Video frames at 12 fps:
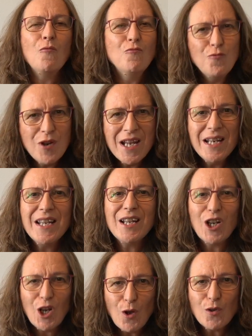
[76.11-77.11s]
really
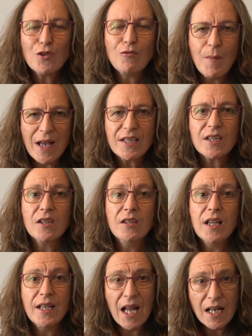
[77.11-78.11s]
close grammatical
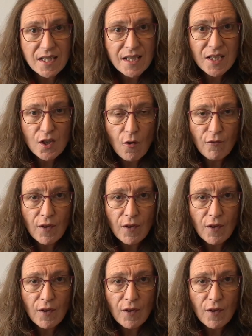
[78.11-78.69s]
analysis of,